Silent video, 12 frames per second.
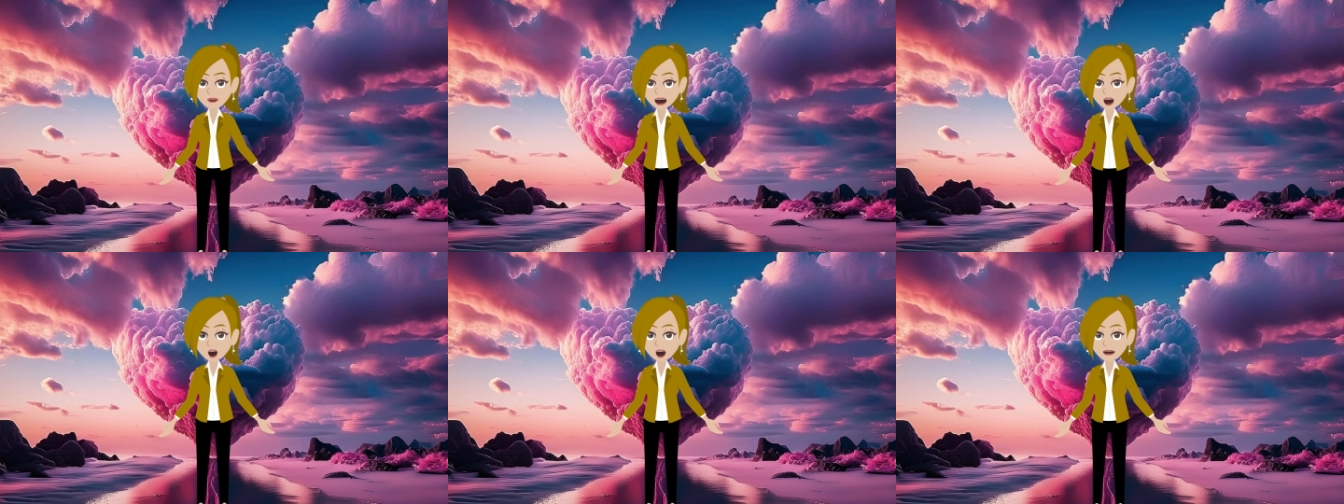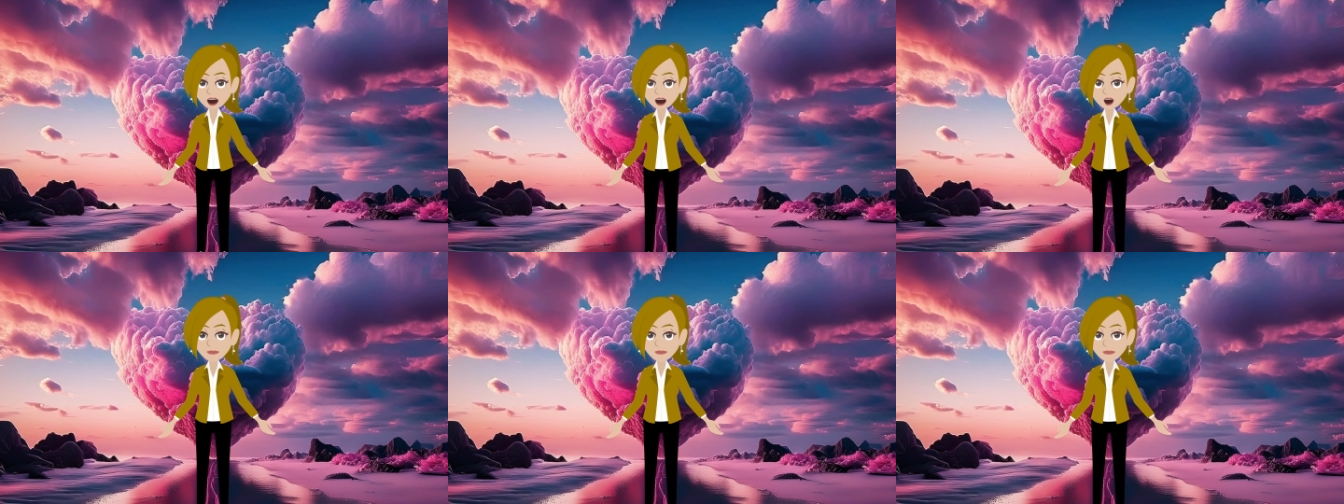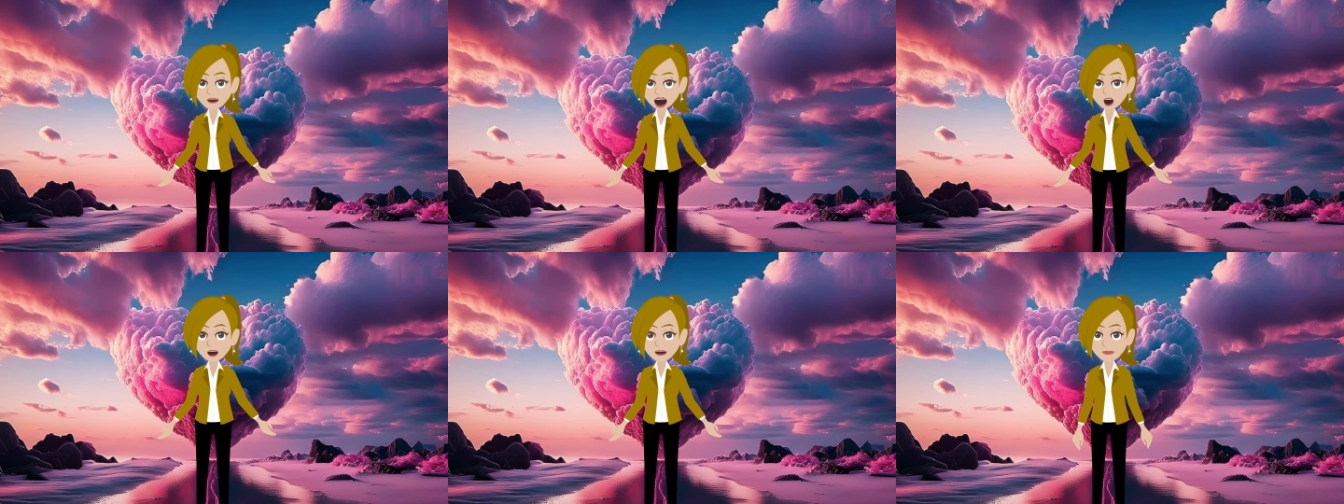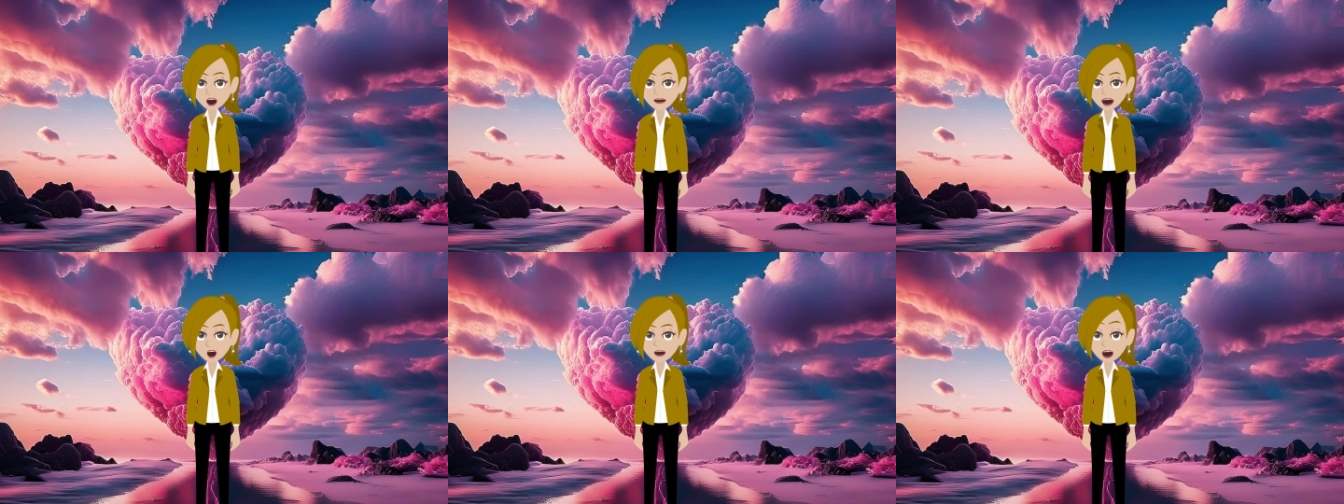there is a bounce or
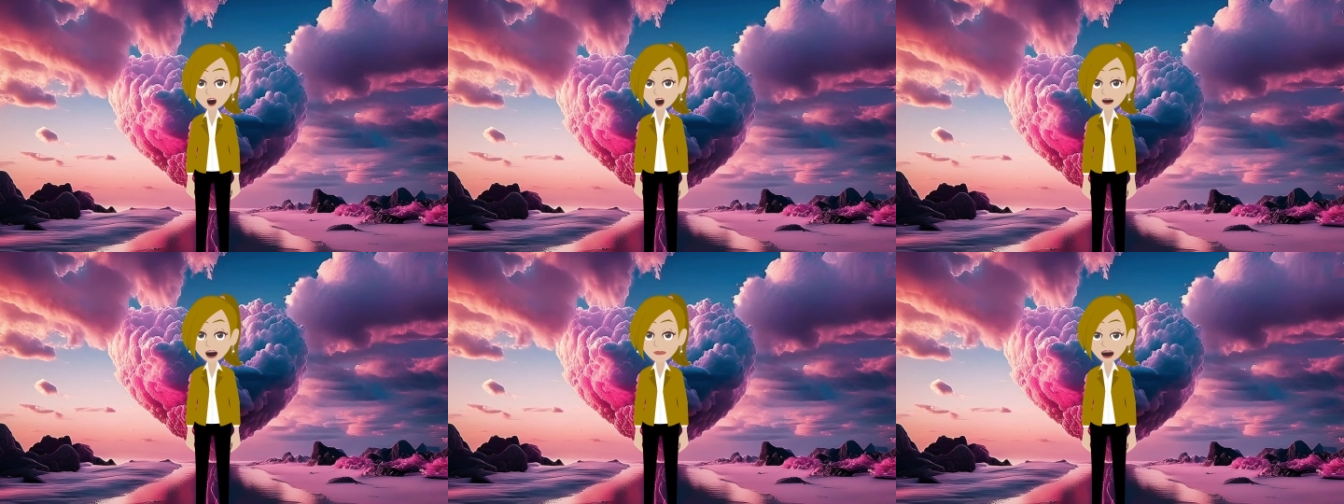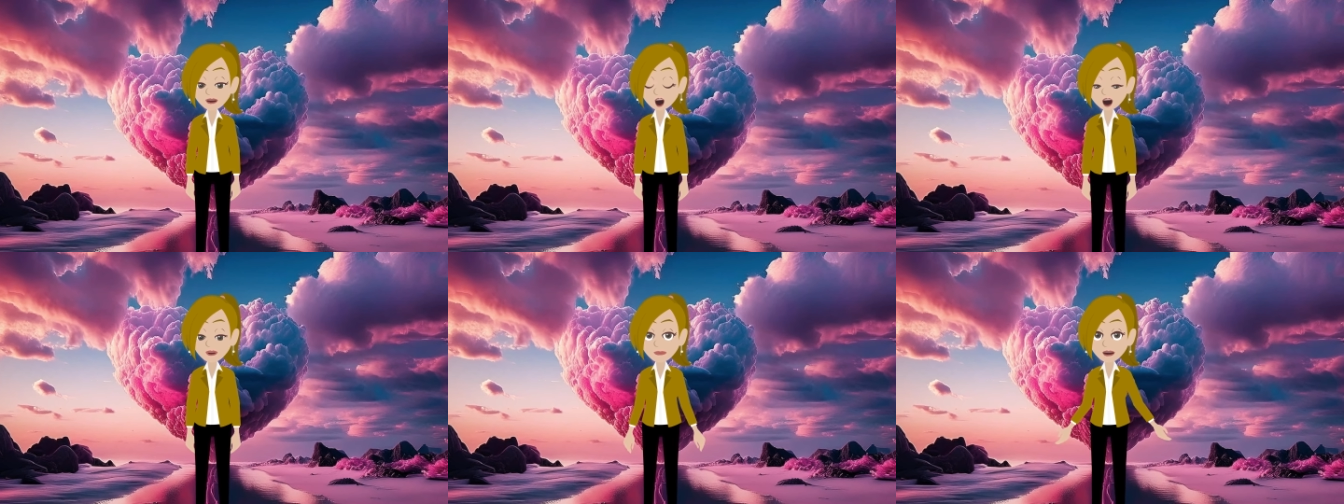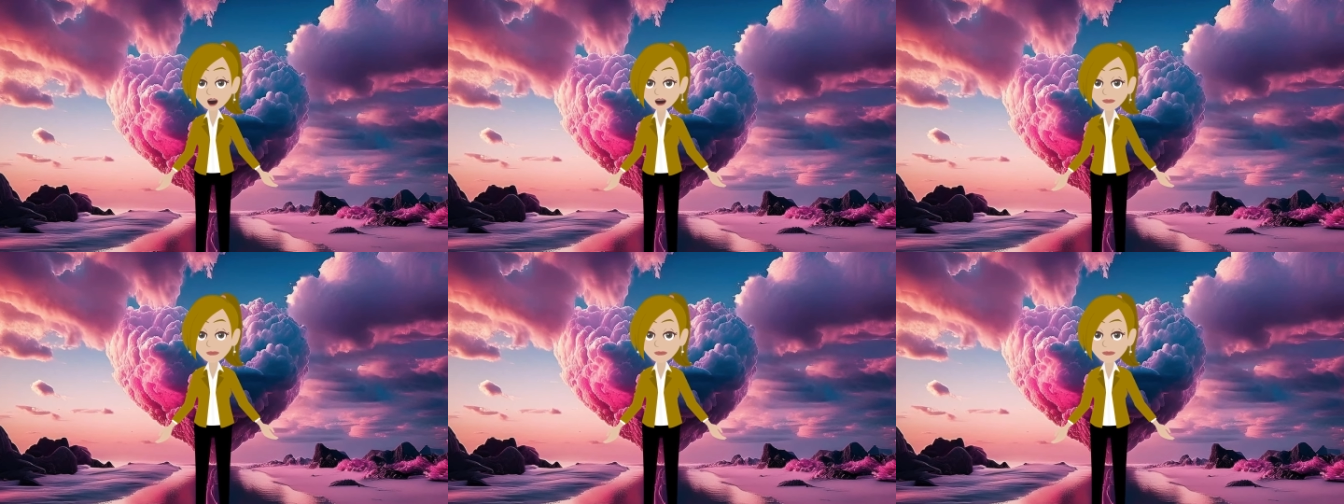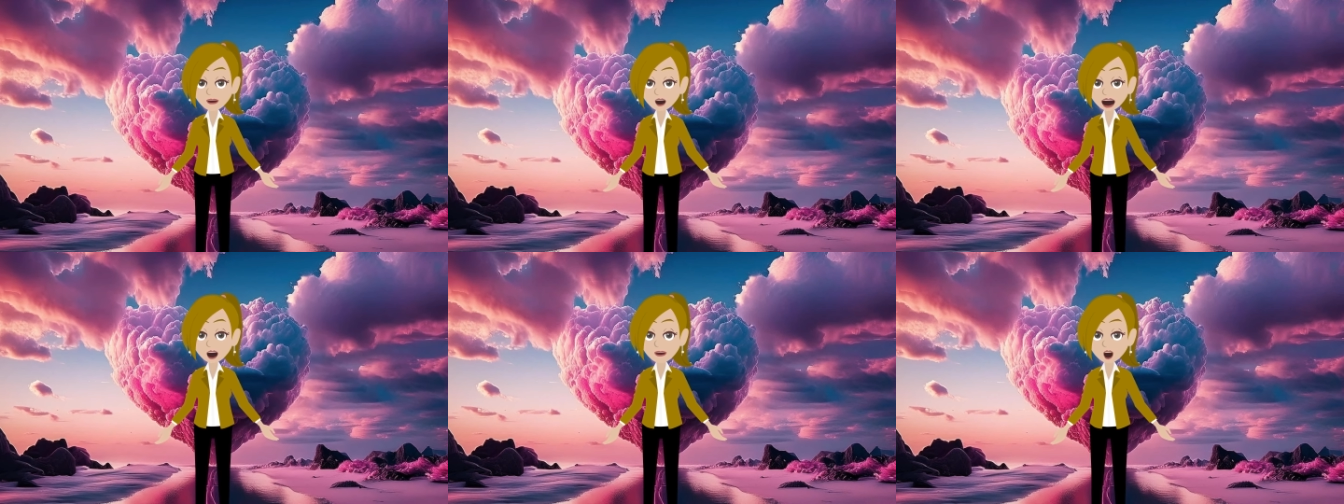the other end of that vibrational
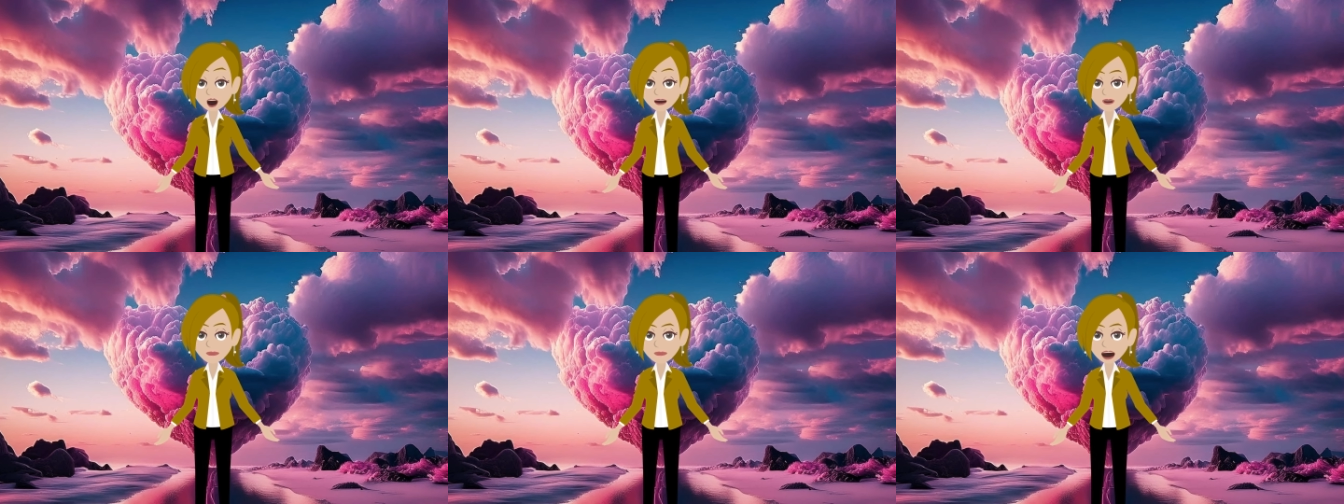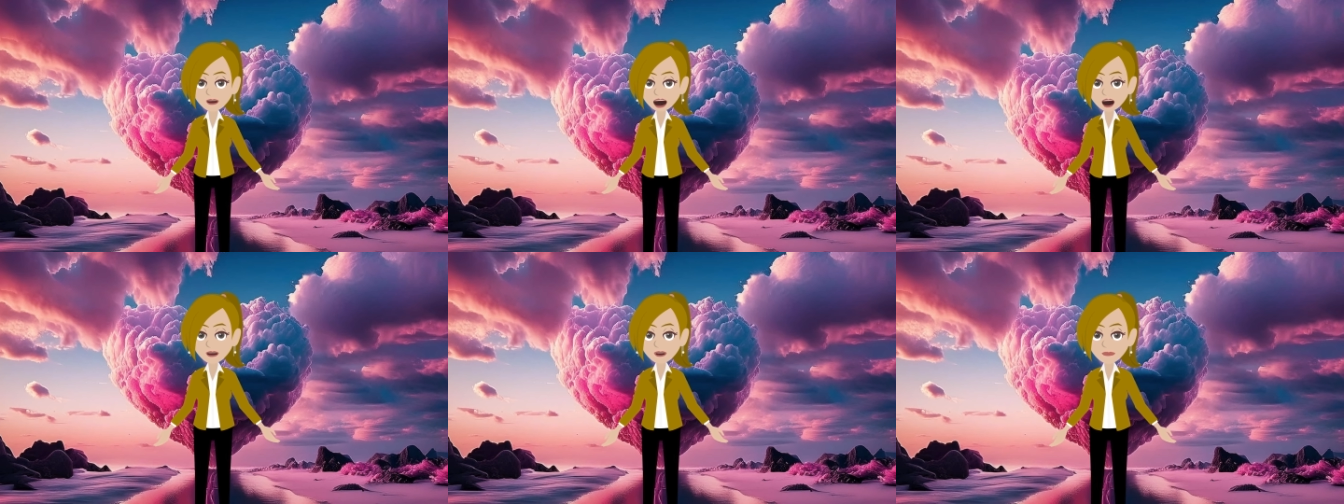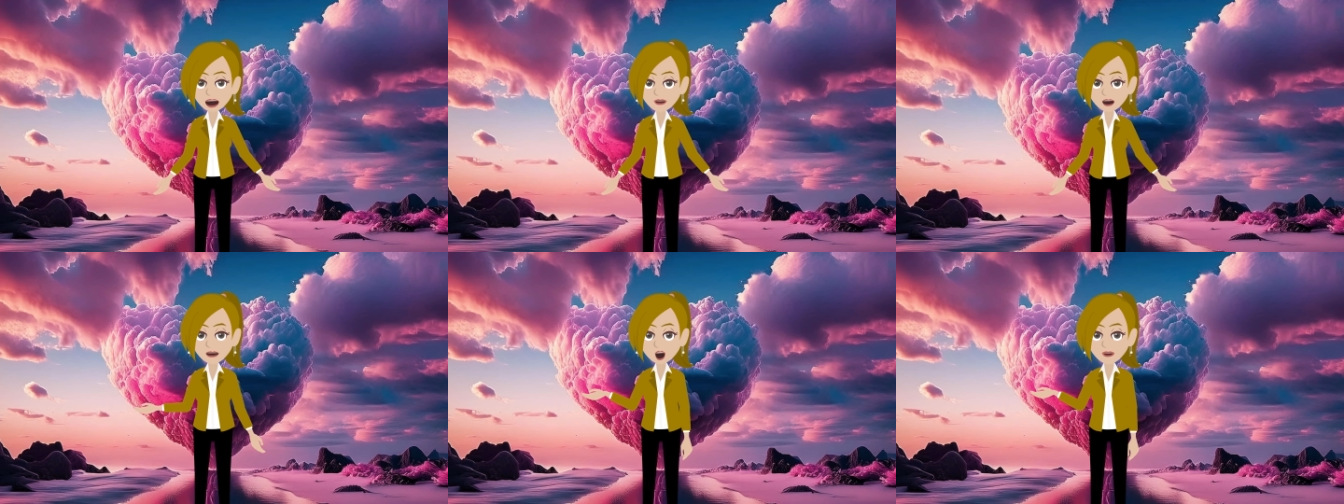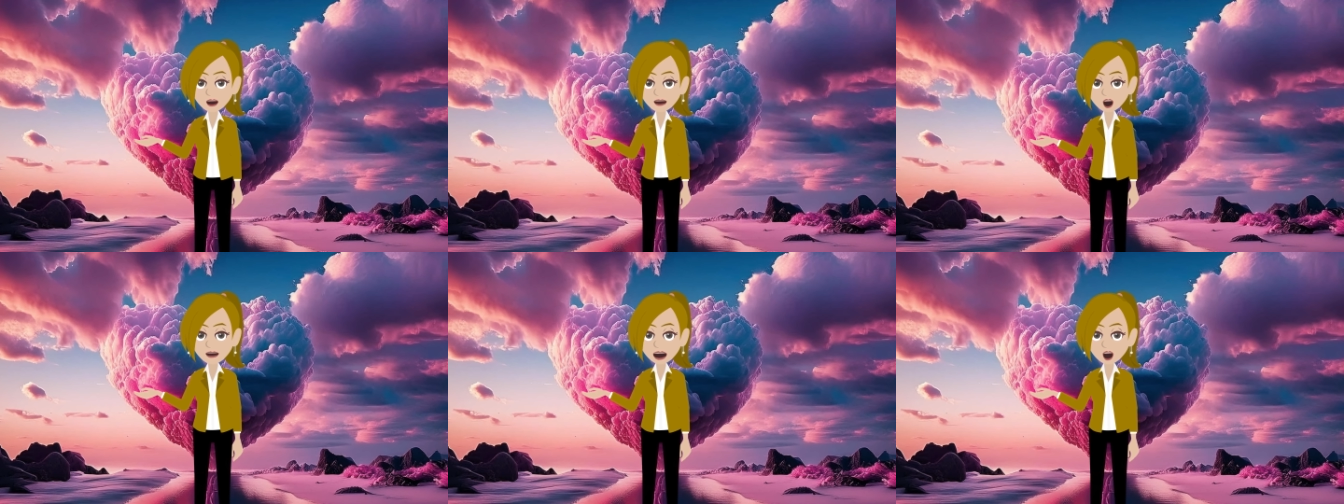wavelength that knows exactly what you
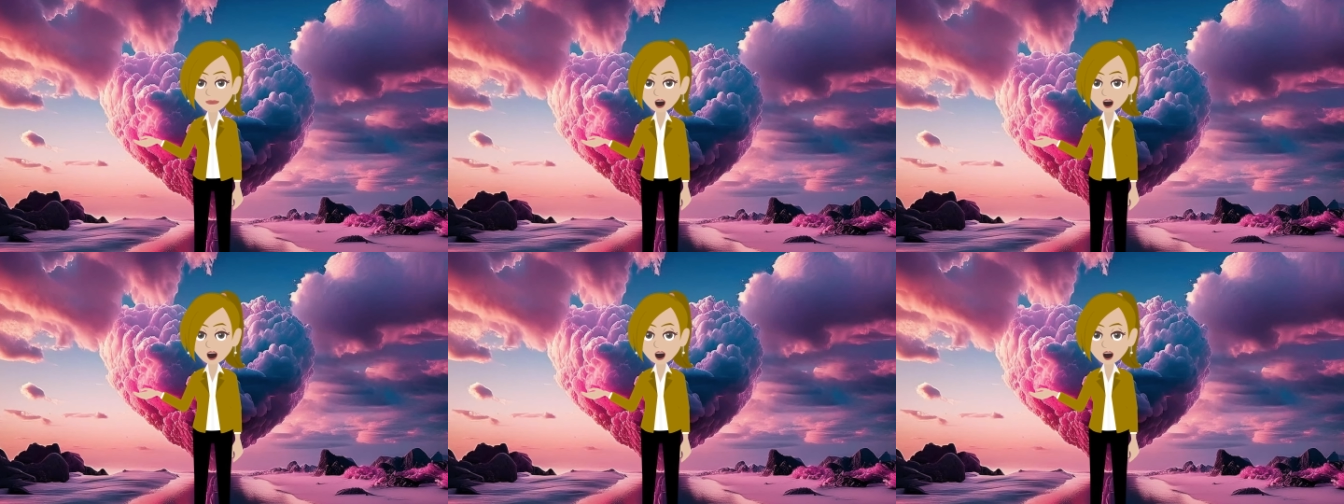do want.